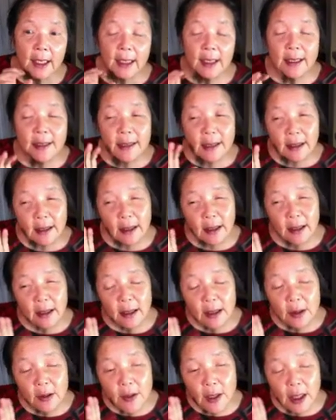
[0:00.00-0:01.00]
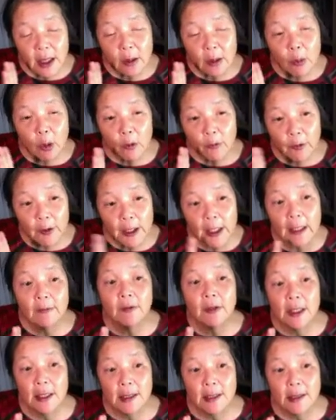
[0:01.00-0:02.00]
is there's a little more
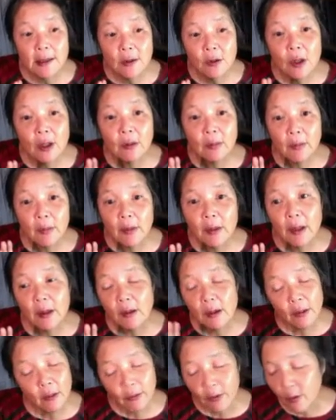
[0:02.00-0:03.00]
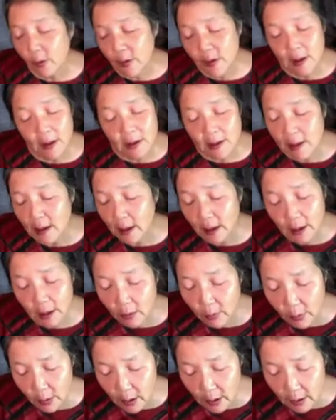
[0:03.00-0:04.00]
forgiveness. Of course, it's not going
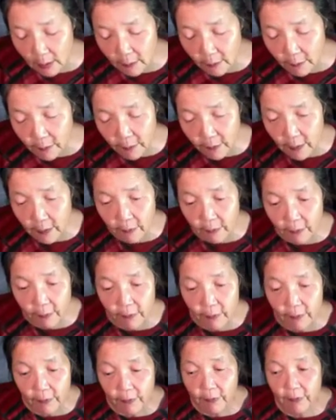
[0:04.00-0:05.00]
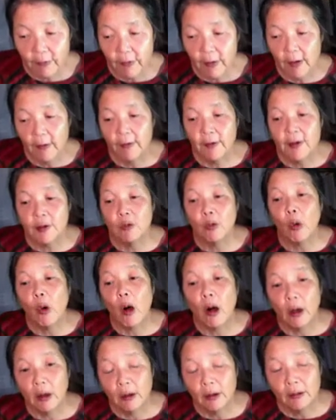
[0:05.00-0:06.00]
to work if it's
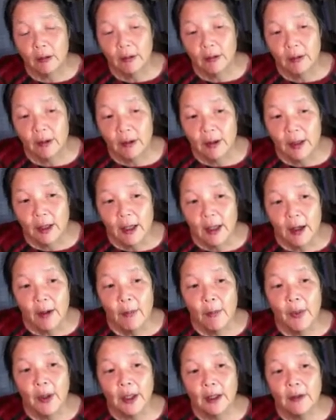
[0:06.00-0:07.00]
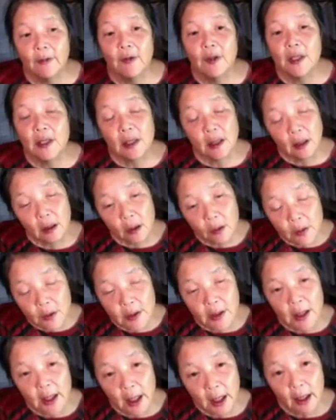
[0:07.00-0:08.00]
wrong, but if it's close
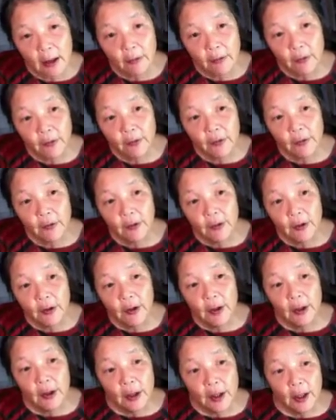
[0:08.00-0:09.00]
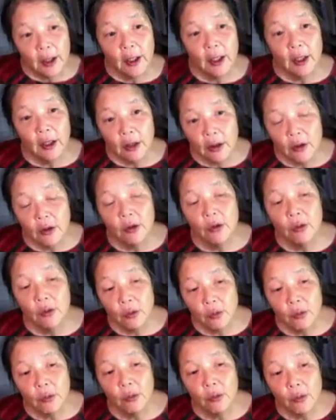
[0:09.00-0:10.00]
enough,
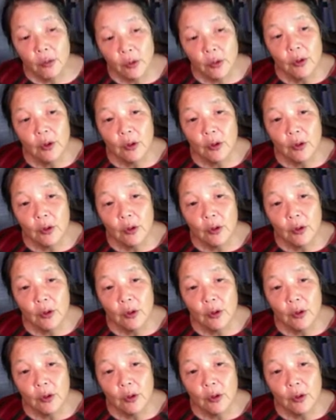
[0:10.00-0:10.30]
you